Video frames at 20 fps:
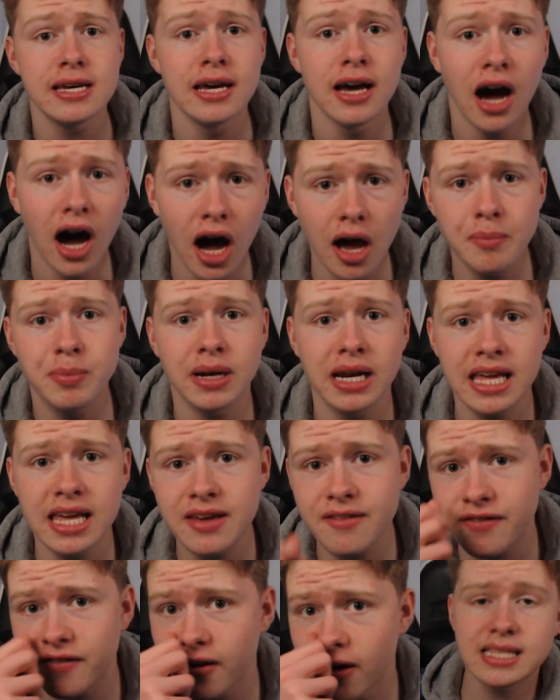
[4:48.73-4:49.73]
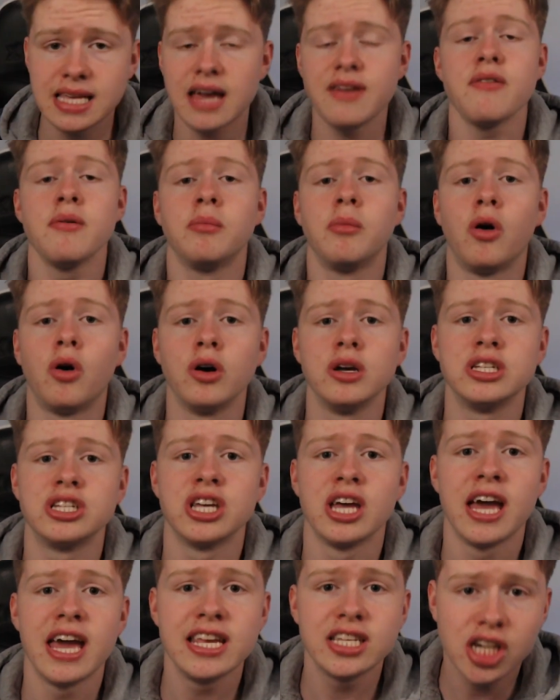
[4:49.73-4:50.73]
I believe David Moyes
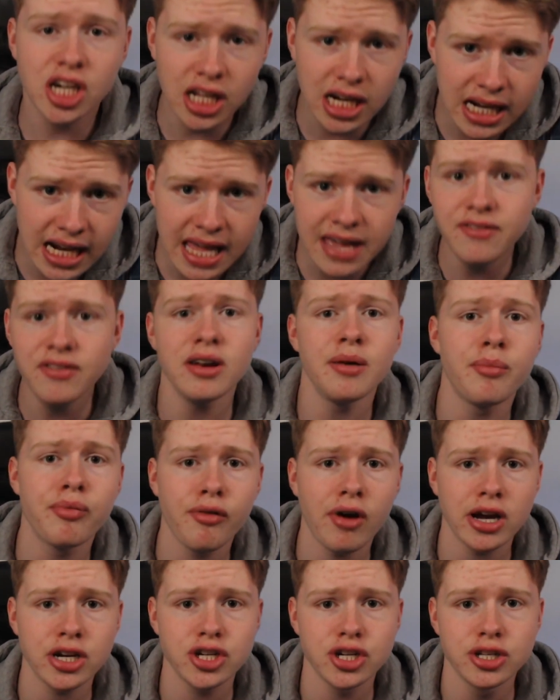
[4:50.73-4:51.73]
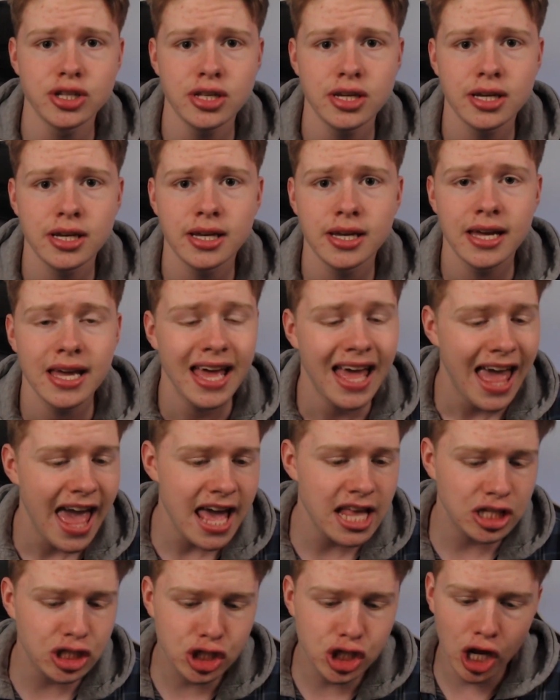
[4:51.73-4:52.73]
is going to leave an impression.
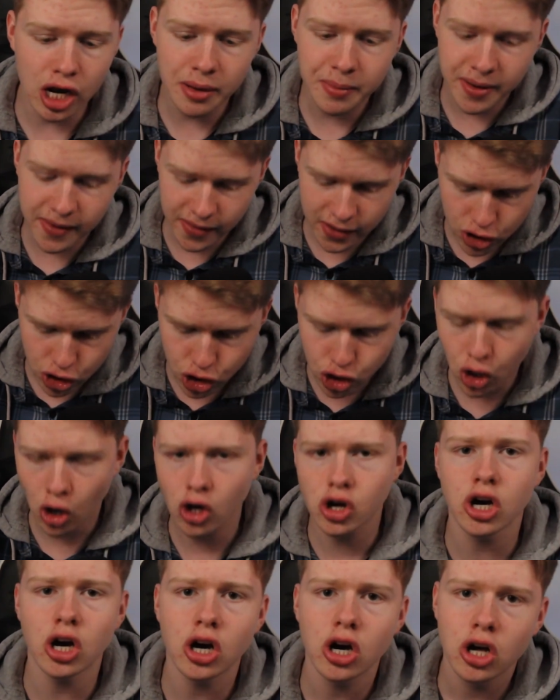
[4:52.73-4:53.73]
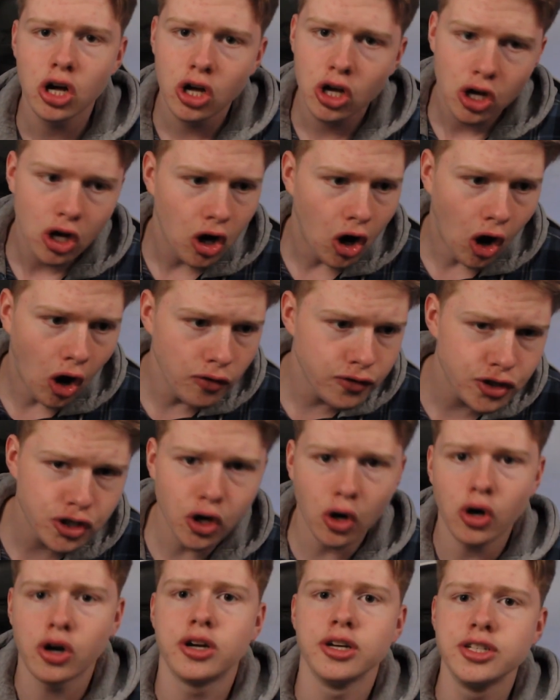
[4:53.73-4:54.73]
It's going to be the shocker of
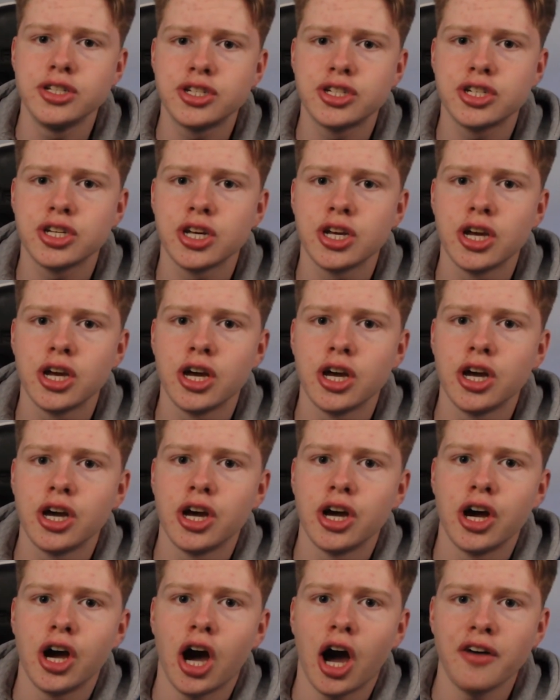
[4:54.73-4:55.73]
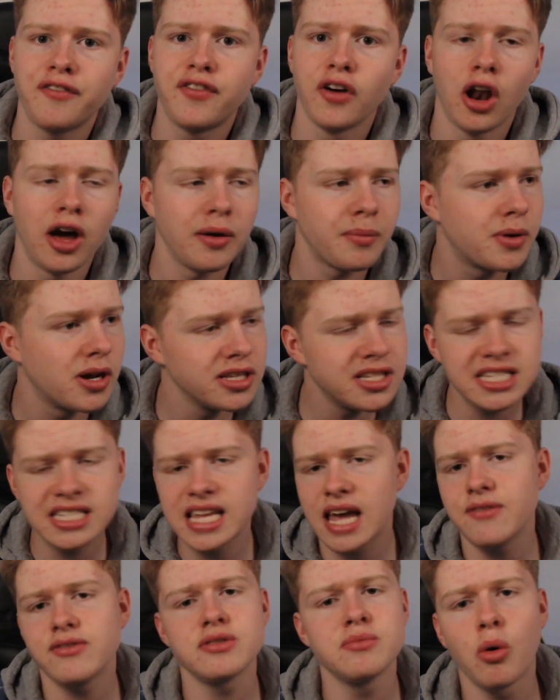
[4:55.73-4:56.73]
shockers. I feel like because it's
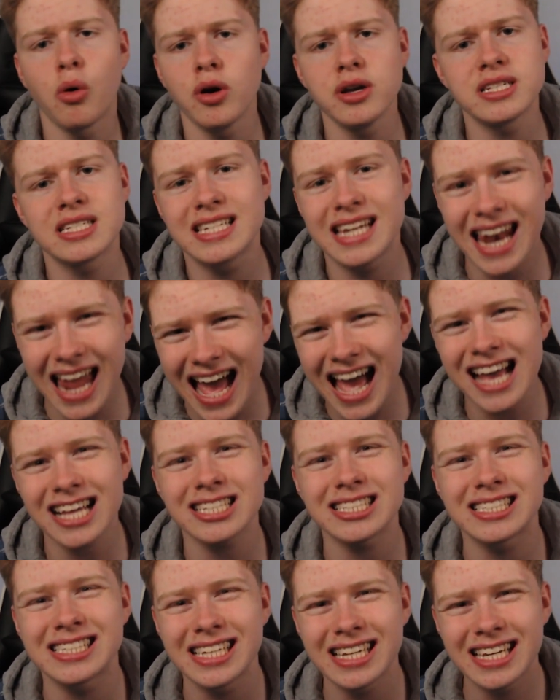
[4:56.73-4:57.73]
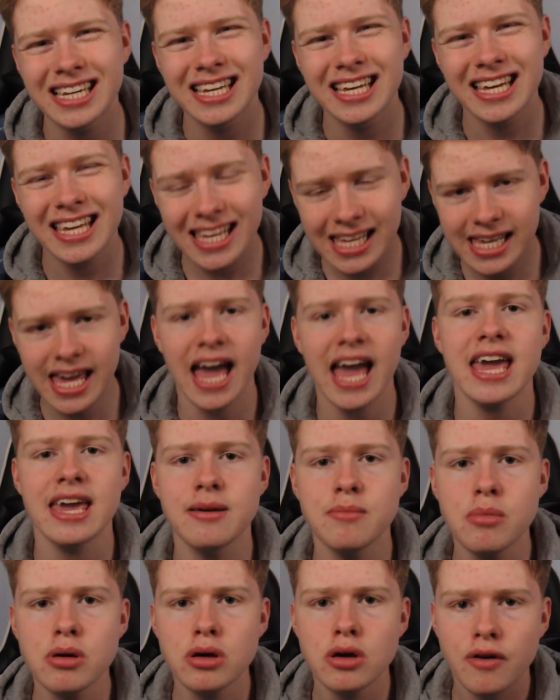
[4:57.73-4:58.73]
David Moyes' last
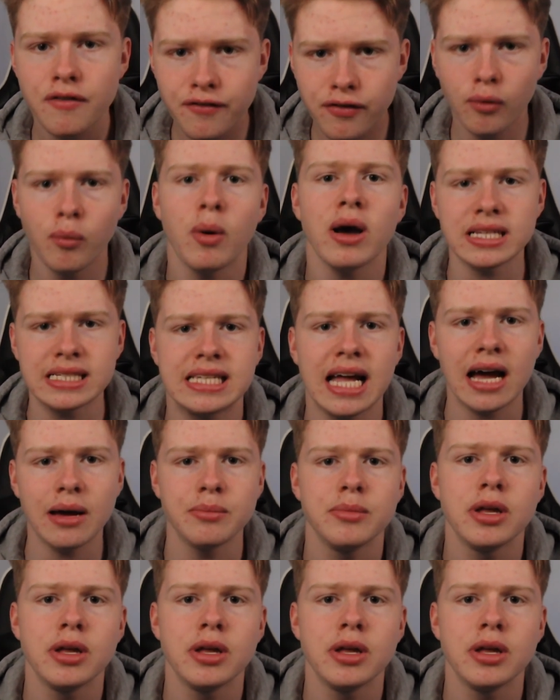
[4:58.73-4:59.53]
game for West Ham